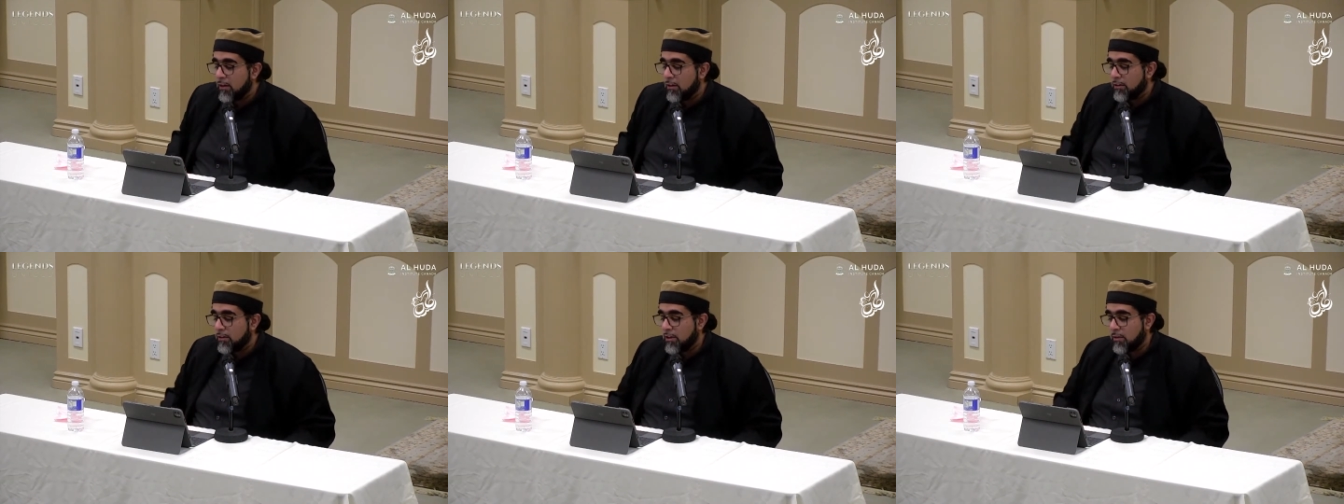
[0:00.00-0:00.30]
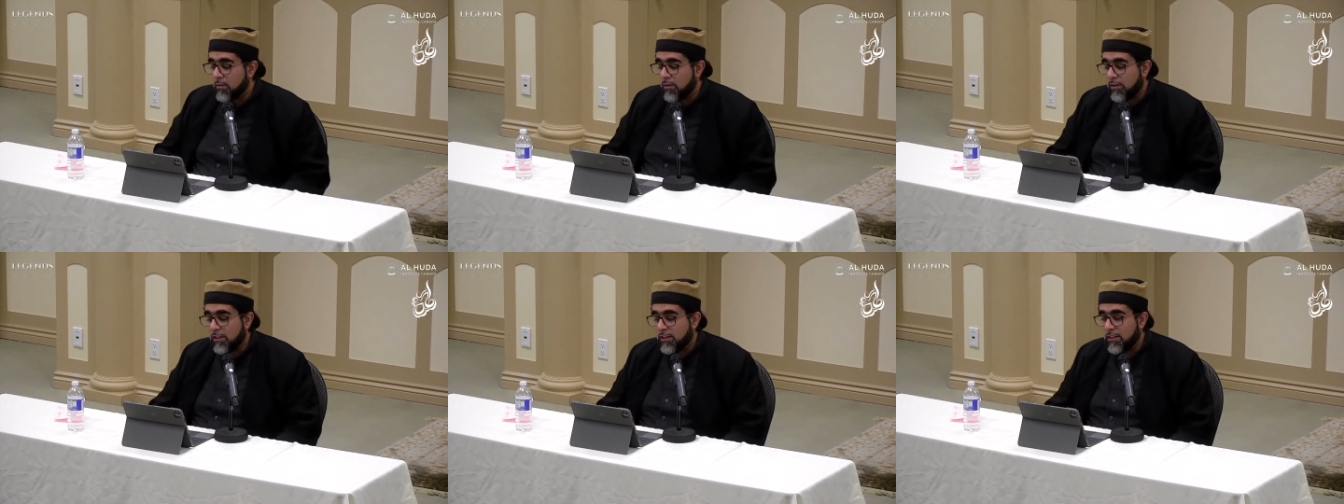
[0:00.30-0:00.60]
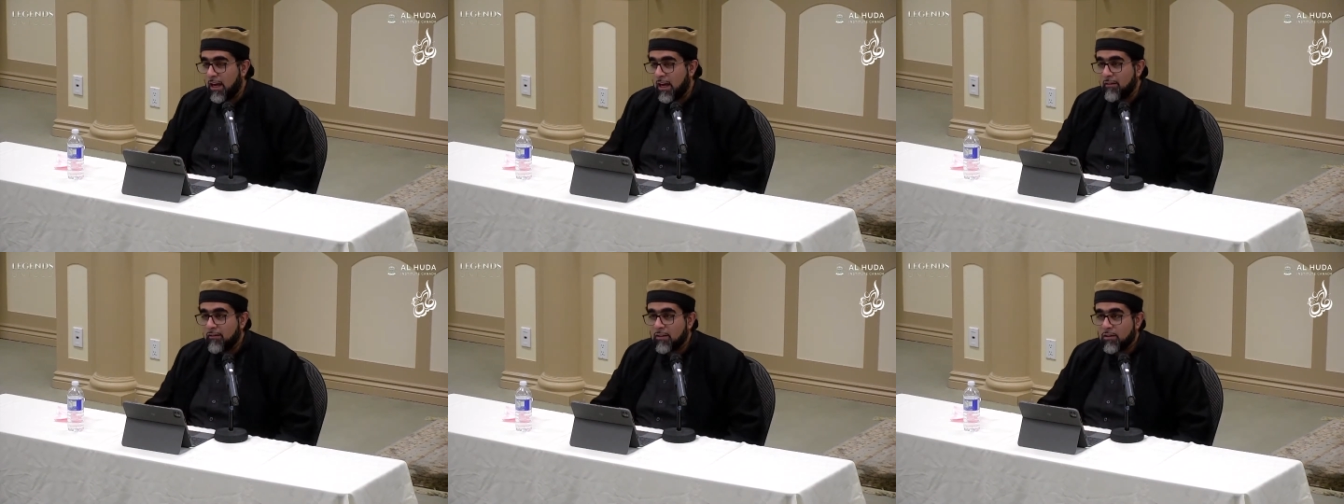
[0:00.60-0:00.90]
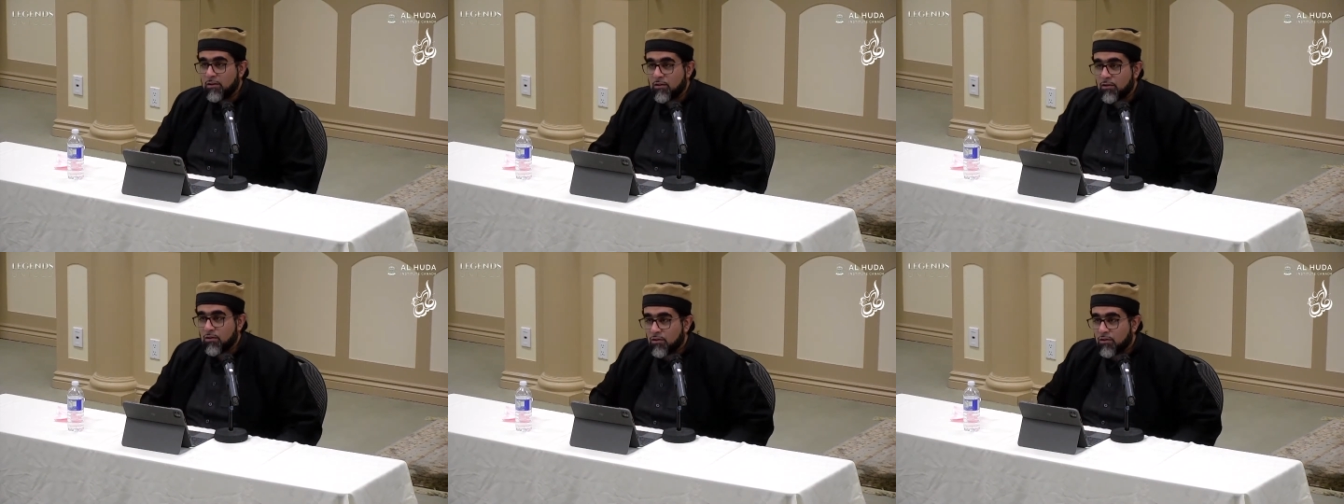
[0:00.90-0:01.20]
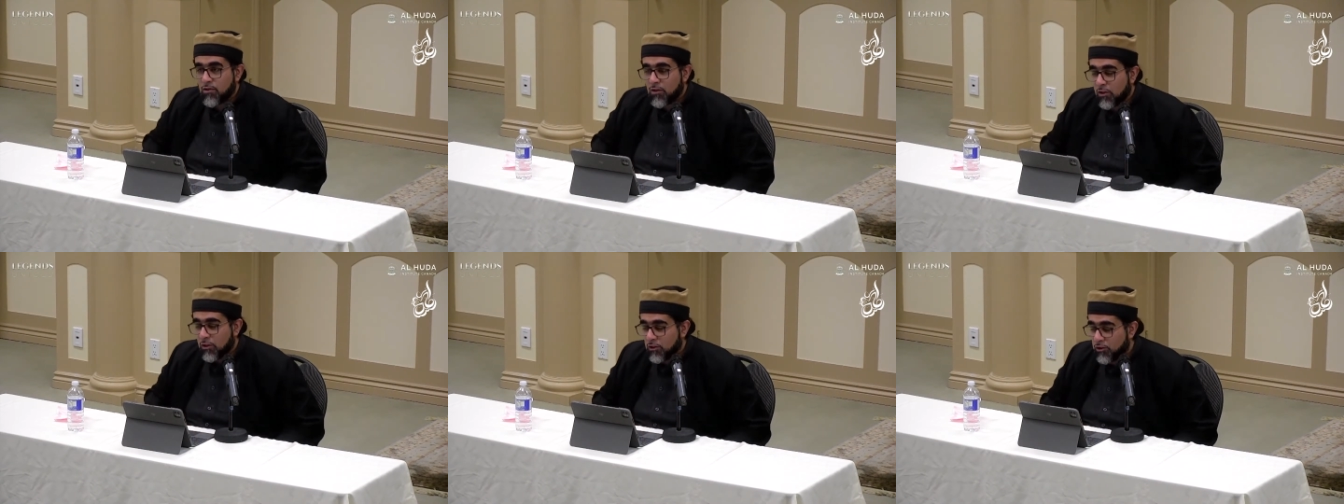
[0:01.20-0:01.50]
Timothy
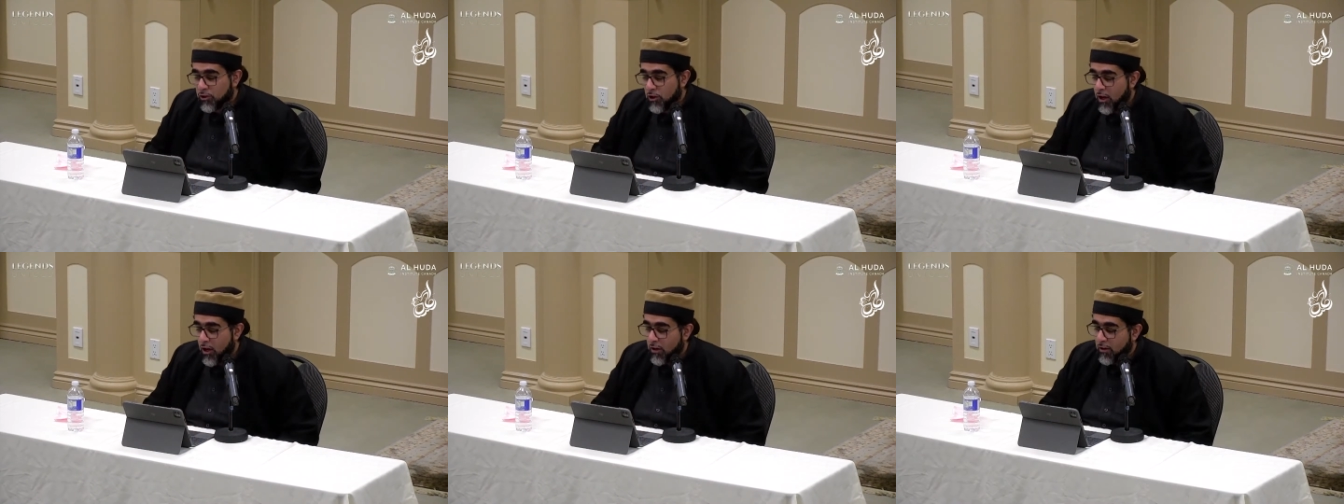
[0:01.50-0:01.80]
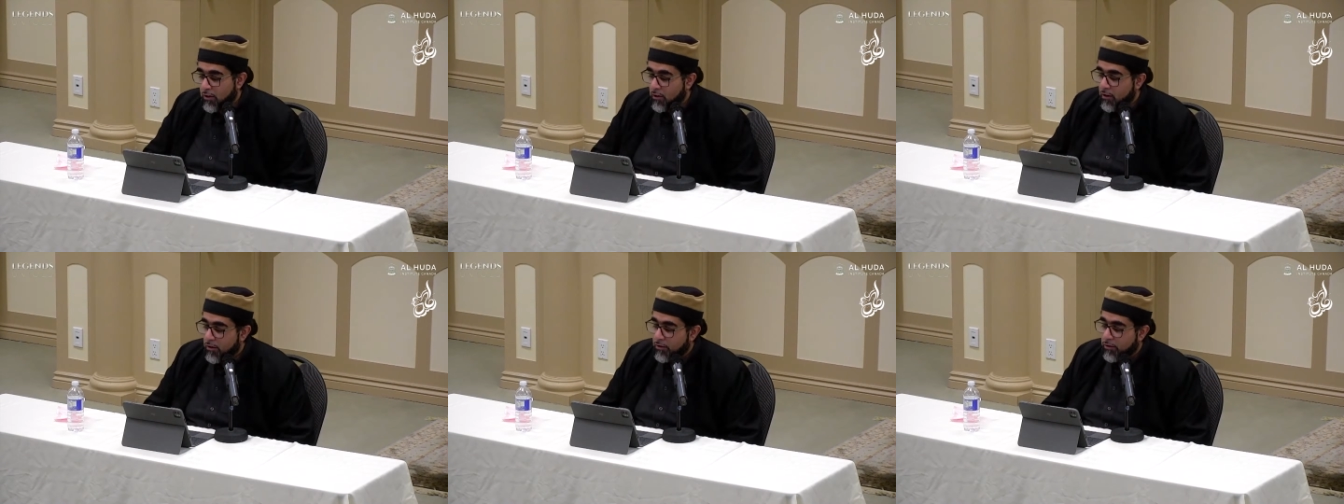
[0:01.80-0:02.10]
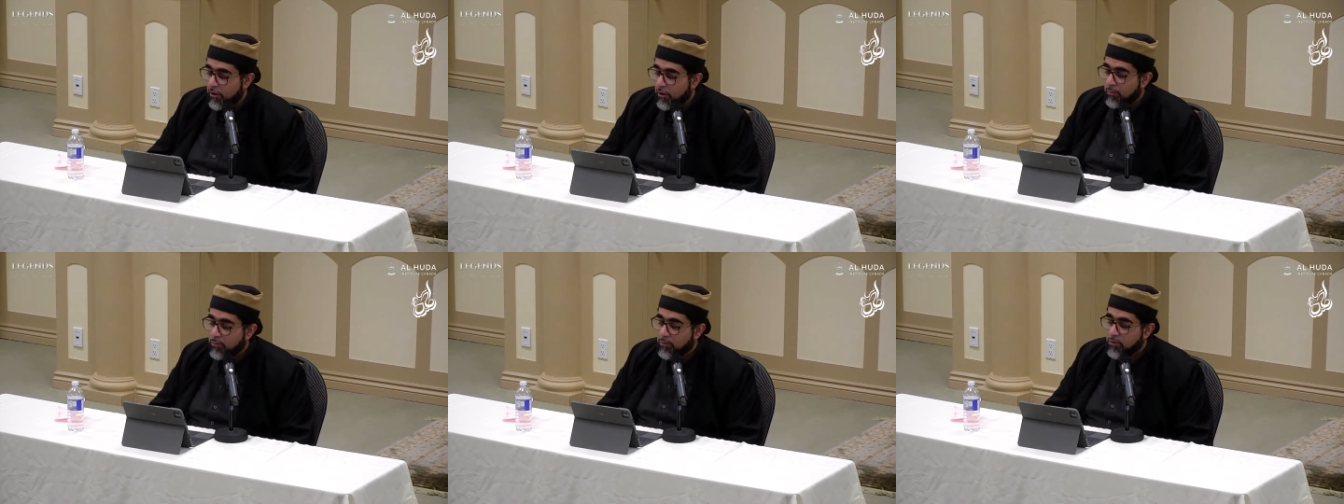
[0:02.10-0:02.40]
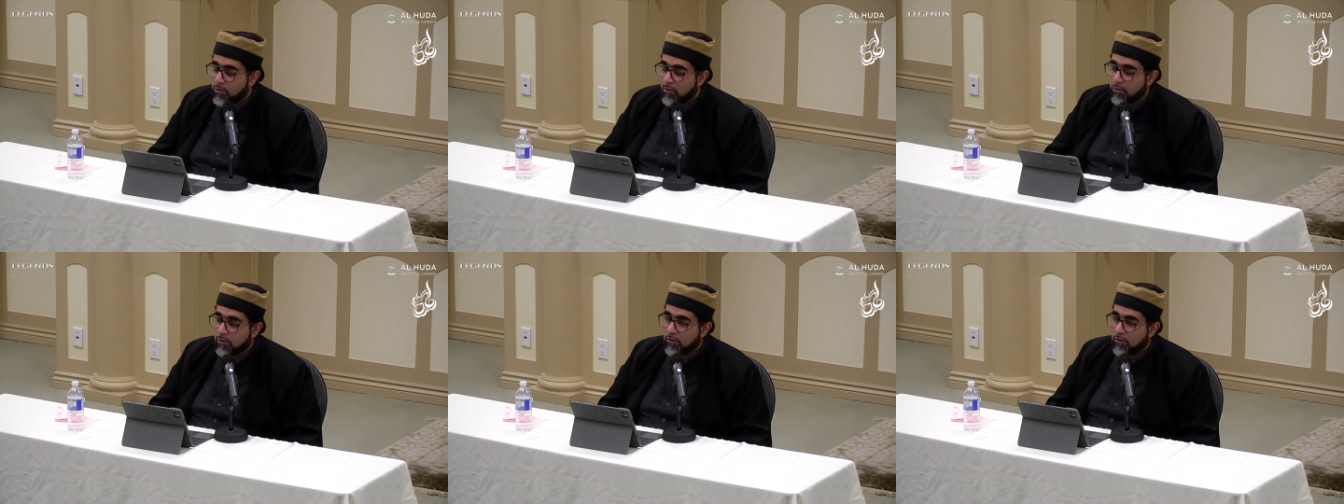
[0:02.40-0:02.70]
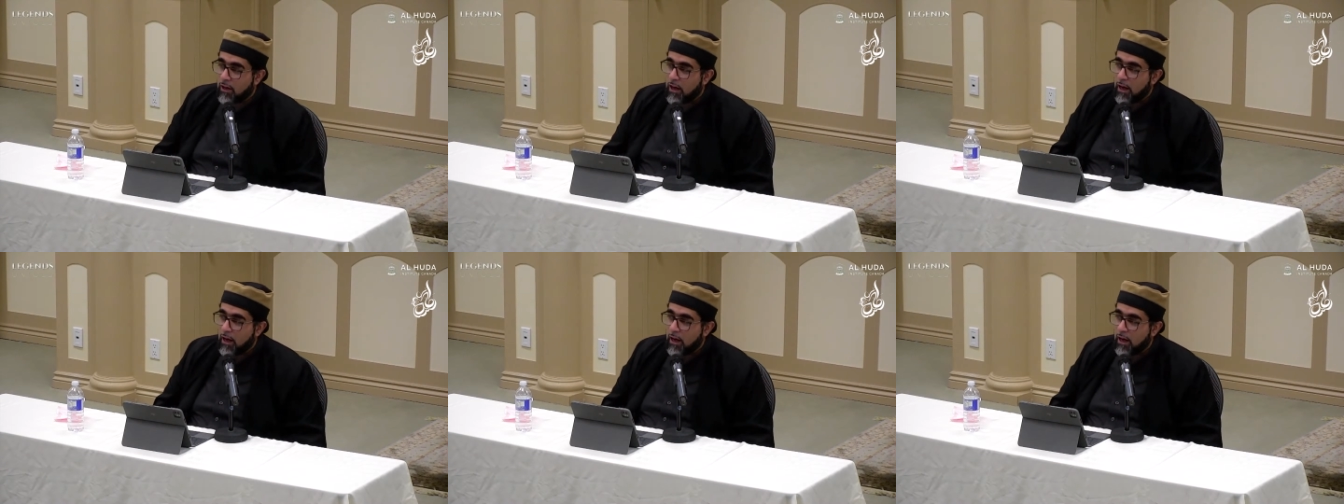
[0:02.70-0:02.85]
Davis, John Thompson,